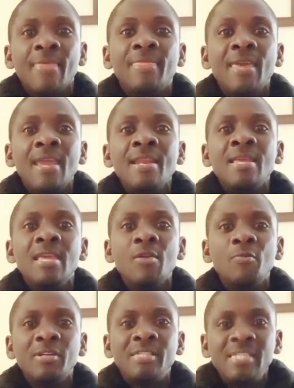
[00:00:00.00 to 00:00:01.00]
Then he
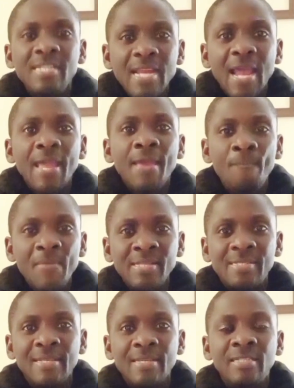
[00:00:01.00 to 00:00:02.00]
will share a
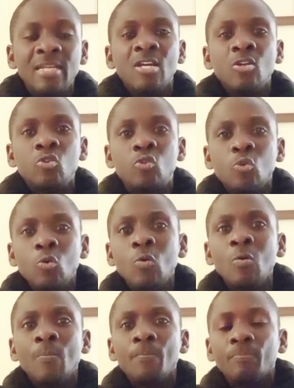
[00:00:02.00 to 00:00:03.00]
message
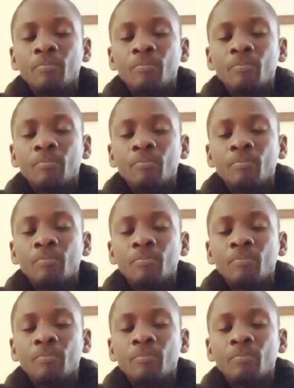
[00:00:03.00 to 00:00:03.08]
to